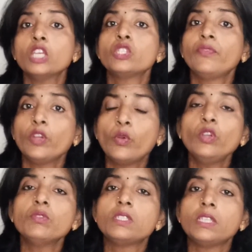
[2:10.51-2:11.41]
So we are
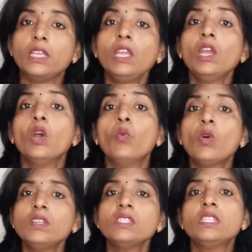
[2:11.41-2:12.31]
going to see
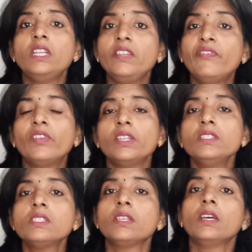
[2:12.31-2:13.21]
what is the
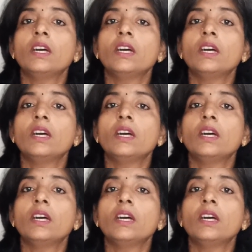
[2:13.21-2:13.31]
difference,